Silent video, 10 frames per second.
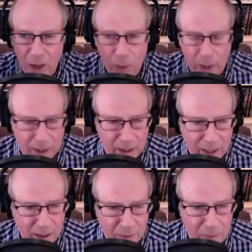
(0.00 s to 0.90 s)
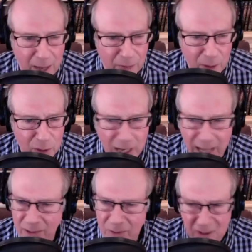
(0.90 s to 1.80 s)
anything about those
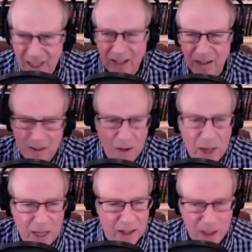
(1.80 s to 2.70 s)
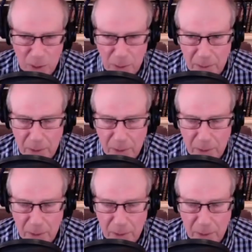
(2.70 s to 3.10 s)
names. They don't know any of those people.